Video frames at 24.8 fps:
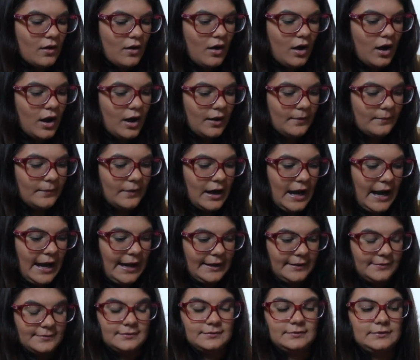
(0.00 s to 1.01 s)
Um,
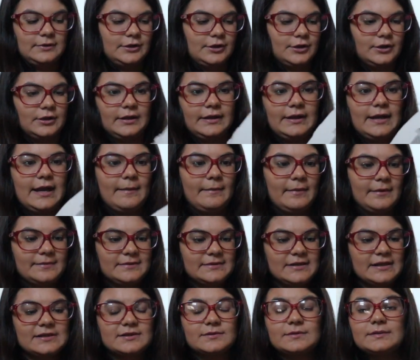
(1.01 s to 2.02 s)
I literally am
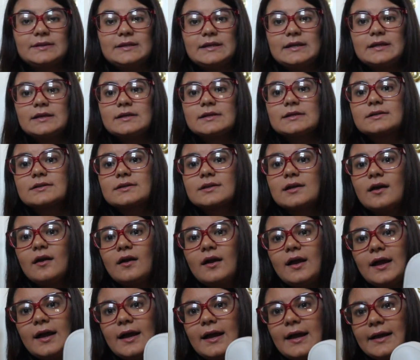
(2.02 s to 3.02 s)
obsessed with these.
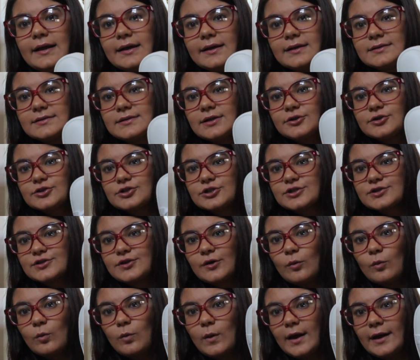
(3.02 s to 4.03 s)
And they're just
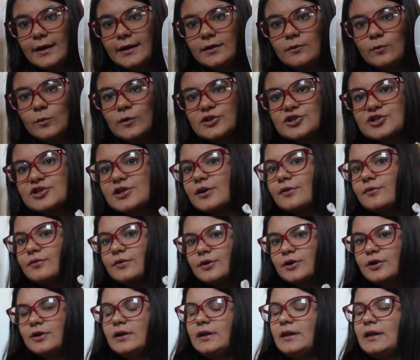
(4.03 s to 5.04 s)
the white, which they're
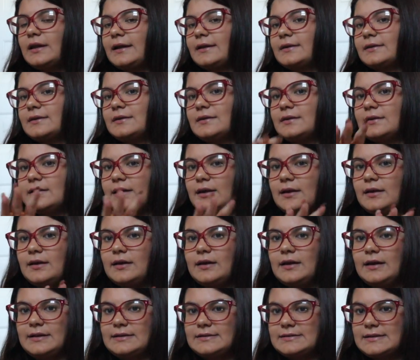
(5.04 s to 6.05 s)
literally like the
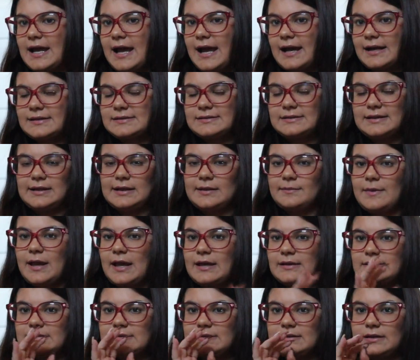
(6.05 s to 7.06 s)
exact same
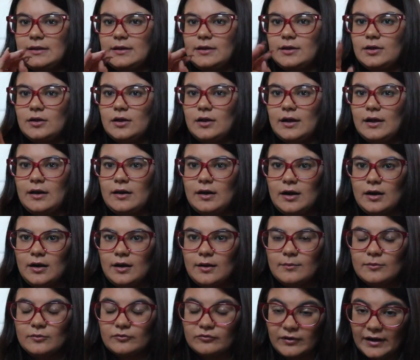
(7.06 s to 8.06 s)
as the
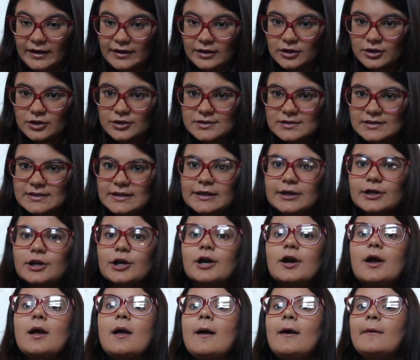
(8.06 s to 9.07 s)
um, regular
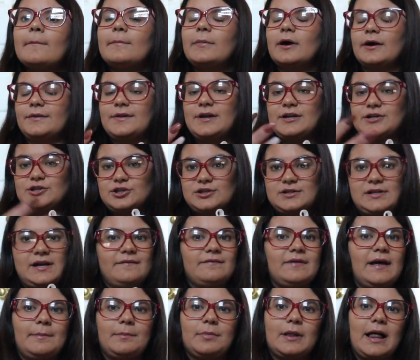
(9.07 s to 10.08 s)
sneaker, but they just
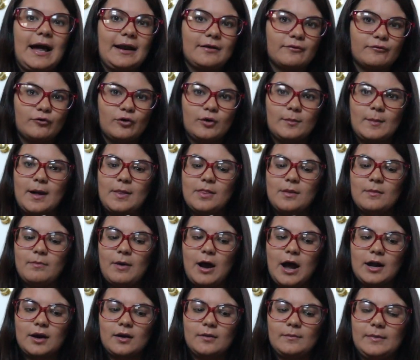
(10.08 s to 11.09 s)
have that platform on the
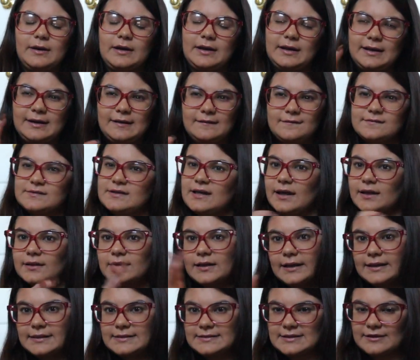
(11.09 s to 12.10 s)
bottom and it gives
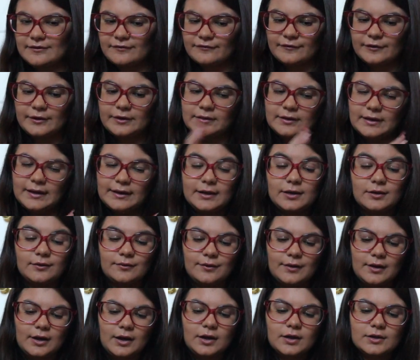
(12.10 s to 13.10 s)
that like different like
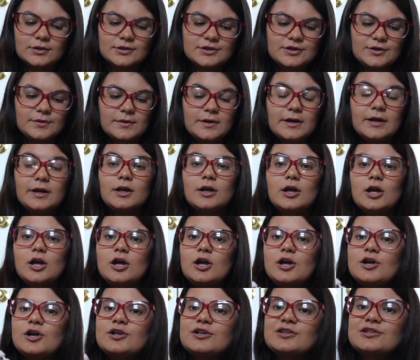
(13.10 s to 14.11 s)
look to it.
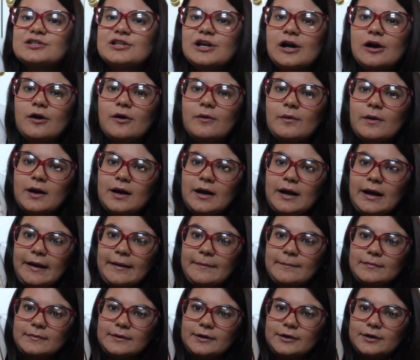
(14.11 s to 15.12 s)
So
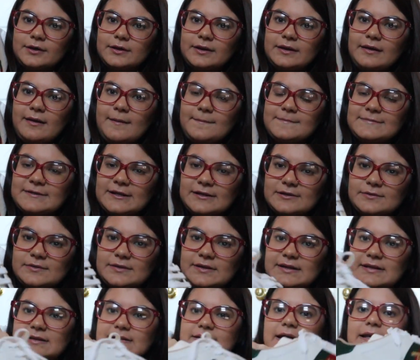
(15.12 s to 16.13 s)
I'm literally obsessed
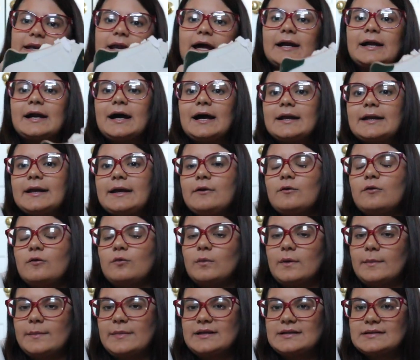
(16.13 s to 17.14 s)
with these. And I got a
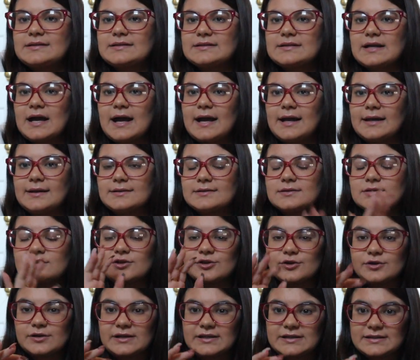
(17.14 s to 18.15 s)
women's size
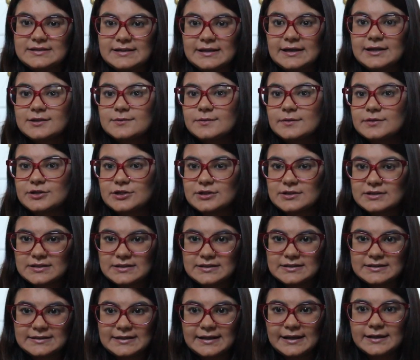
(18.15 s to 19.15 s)
36, which is a
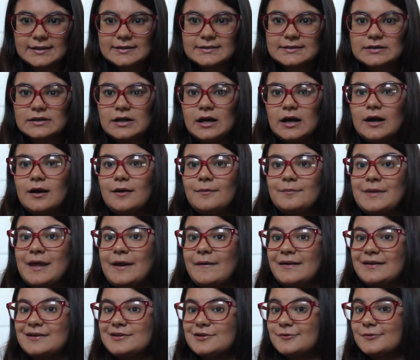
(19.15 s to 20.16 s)
6. Um,
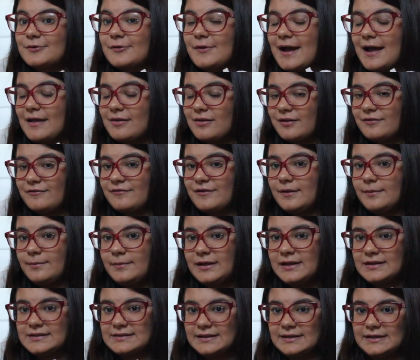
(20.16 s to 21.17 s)
now I don't know how they fit
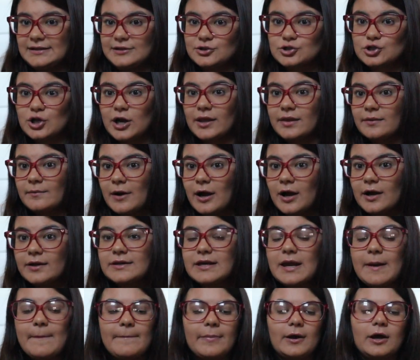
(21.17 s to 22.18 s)
because I didn't try them
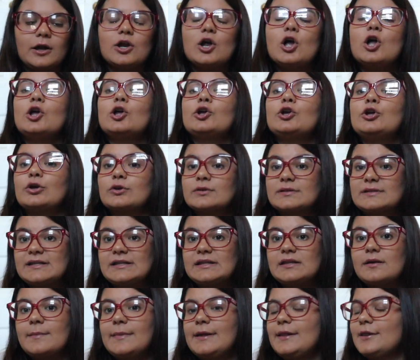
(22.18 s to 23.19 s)
on yet, but you'll
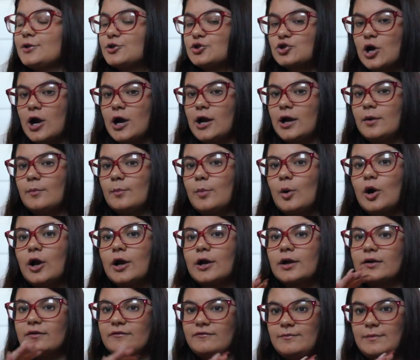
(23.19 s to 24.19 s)
see them in the try on
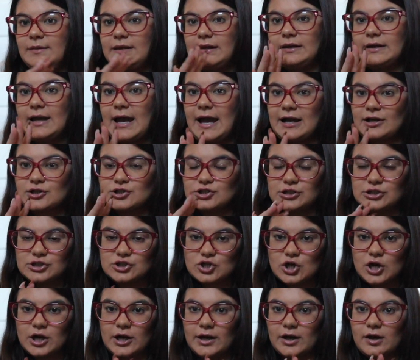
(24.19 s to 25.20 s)
part of me actually
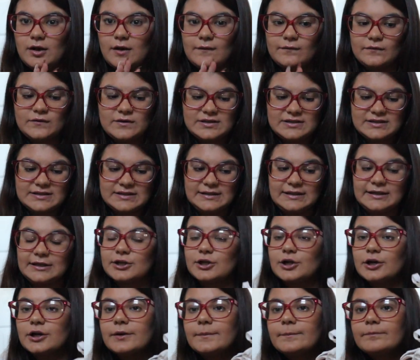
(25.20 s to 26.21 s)
trying on this
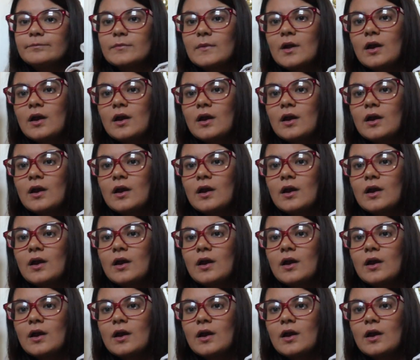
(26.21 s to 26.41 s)
sneaker.